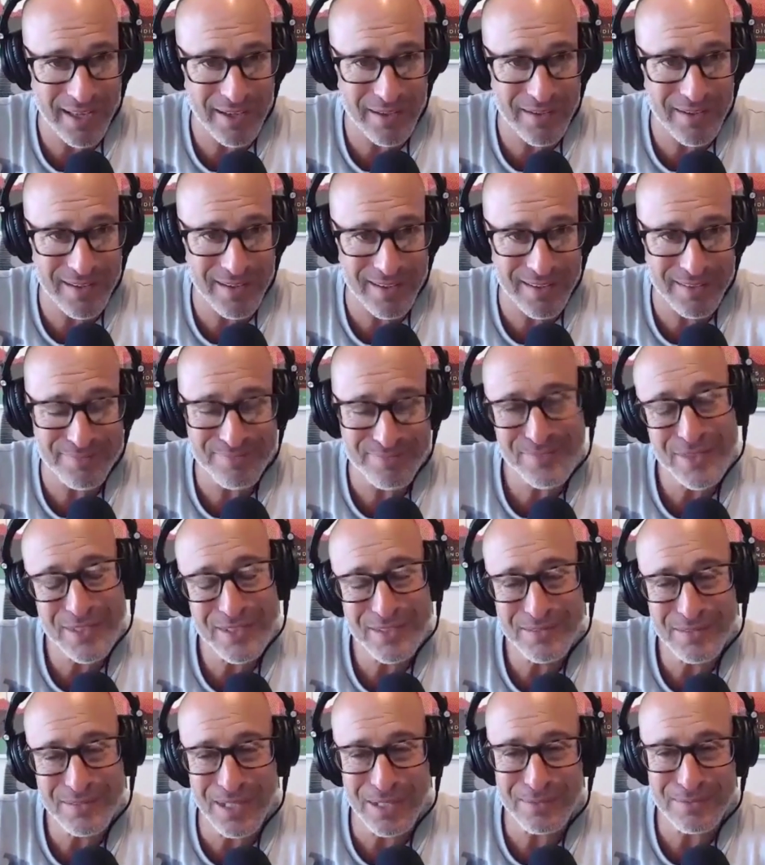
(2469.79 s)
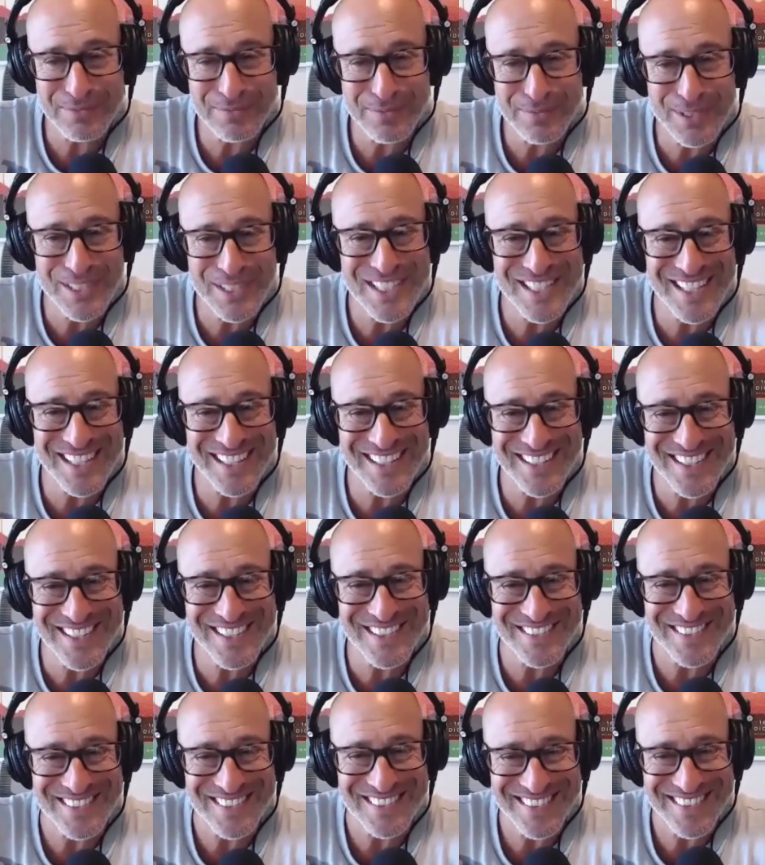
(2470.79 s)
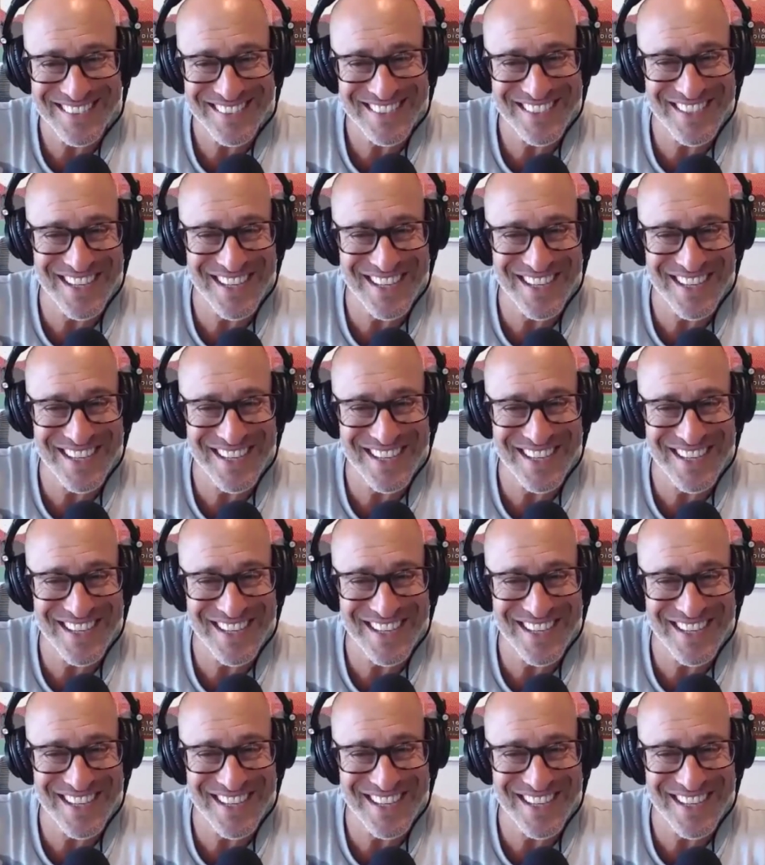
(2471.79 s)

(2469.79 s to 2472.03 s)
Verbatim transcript: And um, well, we'll see you soon.